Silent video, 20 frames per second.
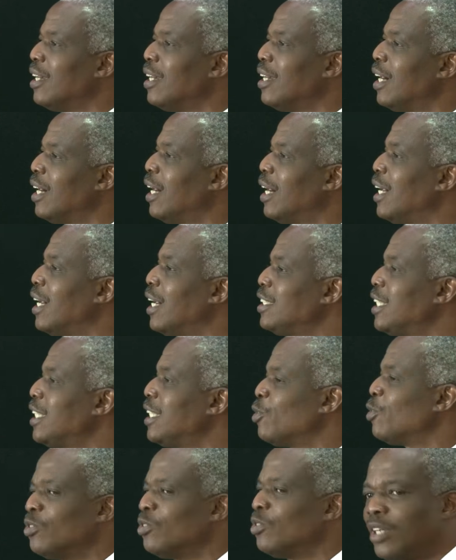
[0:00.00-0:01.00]

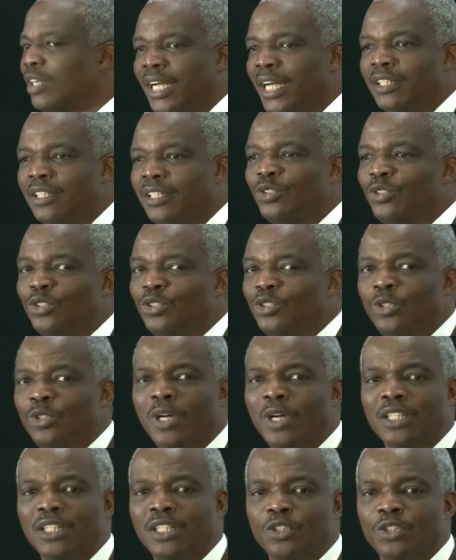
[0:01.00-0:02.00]
Segun, and to you
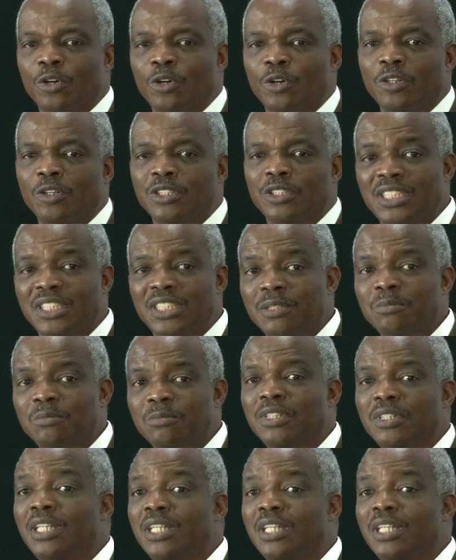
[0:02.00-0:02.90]
and your team,